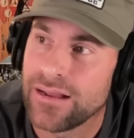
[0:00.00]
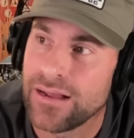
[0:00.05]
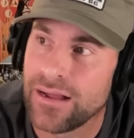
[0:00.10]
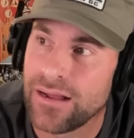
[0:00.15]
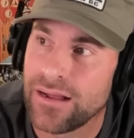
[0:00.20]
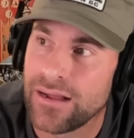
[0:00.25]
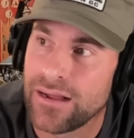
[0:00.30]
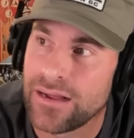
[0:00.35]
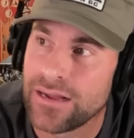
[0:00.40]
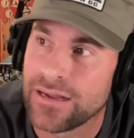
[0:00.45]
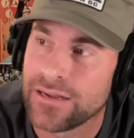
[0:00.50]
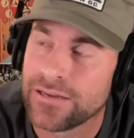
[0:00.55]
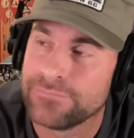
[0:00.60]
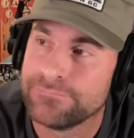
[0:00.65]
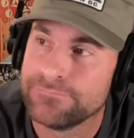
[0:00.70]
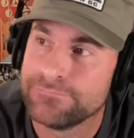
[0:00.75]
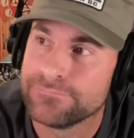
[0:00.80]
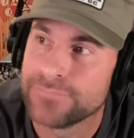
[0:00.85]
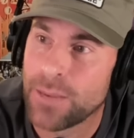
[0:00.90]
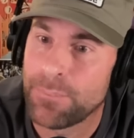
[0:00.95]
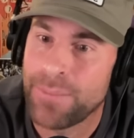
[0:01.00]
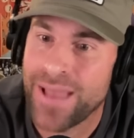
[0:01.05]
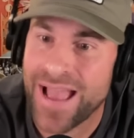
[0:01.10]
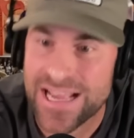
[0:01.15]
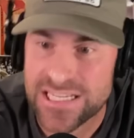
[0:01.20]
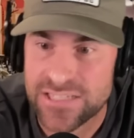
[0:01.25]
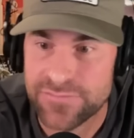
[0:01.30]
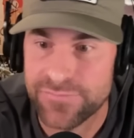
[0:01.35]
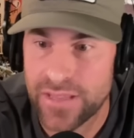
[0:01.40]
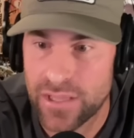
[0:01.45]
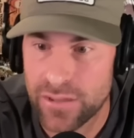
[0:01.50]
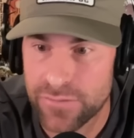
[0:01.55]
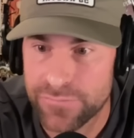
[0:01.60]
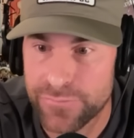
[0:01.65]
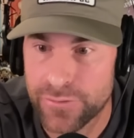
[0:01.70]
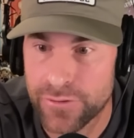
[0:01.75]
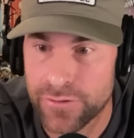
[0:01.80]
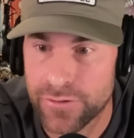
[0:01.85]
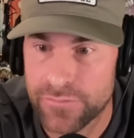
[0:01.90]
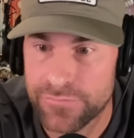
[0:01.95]
pass-fail
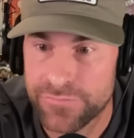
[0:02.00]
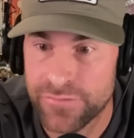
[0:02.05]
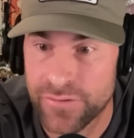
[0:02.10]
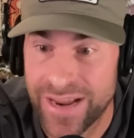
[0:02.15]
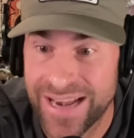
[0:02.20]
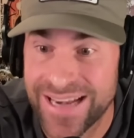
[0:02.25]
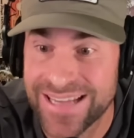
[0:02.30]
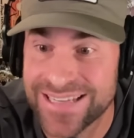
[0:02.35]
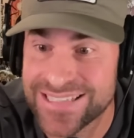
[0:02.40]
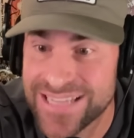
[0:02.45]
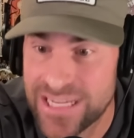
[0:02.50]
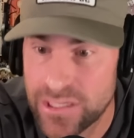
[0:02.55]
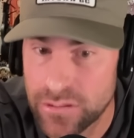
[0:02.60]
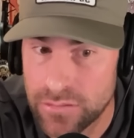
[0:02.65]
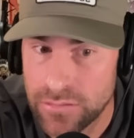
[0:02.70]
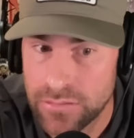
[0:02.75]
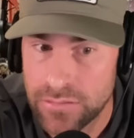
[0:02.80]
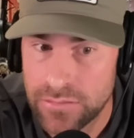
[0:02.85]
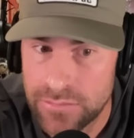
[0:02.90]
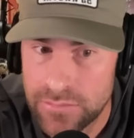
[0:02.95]
for any deal